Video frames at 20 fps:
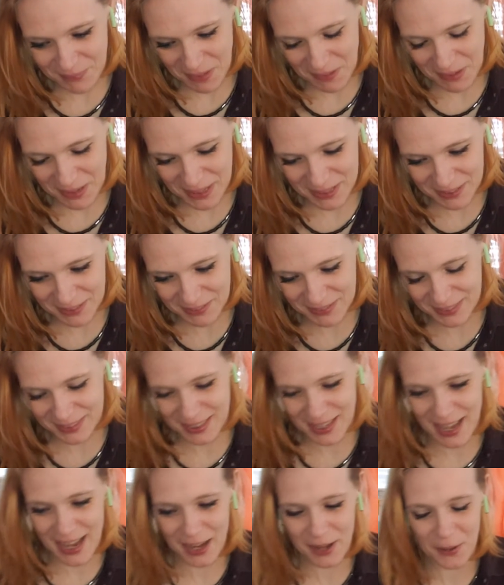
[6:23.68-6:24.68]
Because it was
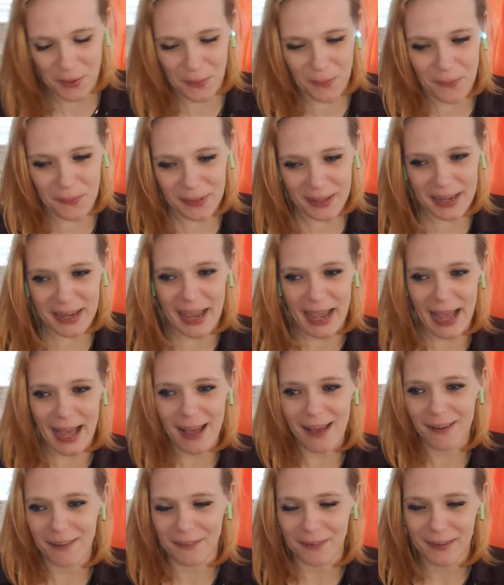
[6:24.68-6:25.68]
like, holy
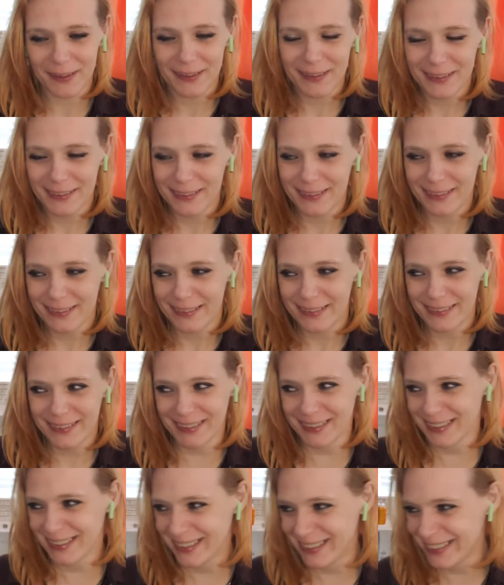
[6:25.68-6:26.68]
cow.
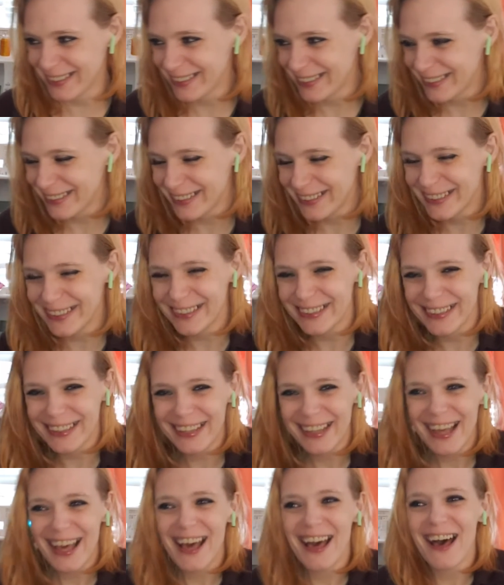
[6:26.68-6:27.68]

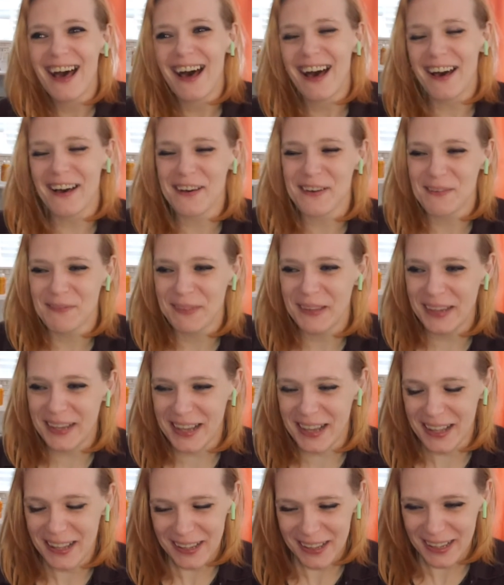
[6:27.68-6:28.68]
It
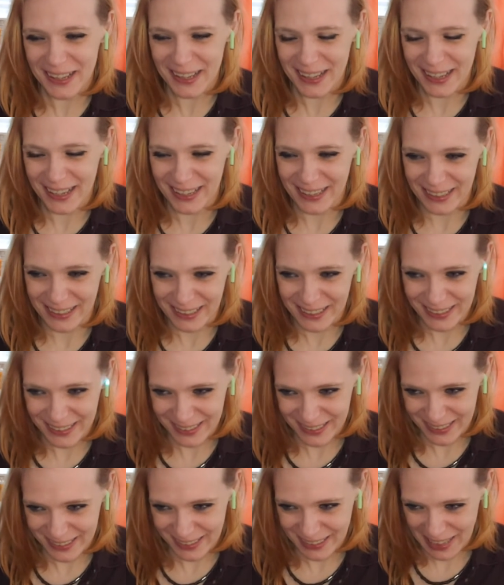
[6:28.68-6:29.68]
got
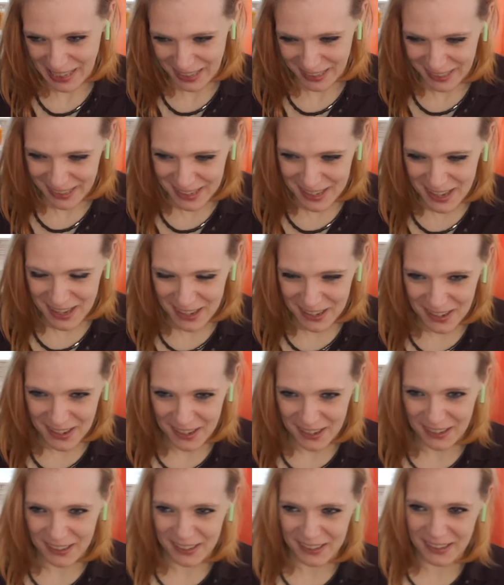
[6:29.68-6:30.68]
it got a lot
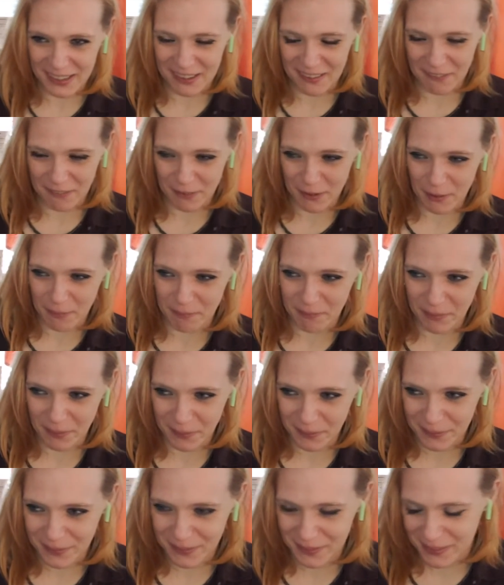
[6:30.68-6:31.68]
of
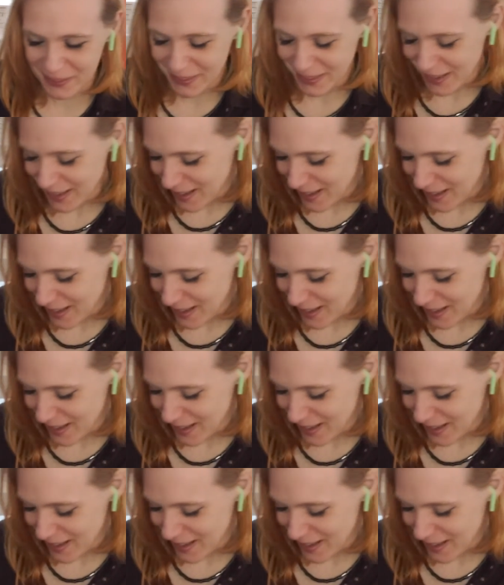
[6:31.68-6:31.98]
upvotes.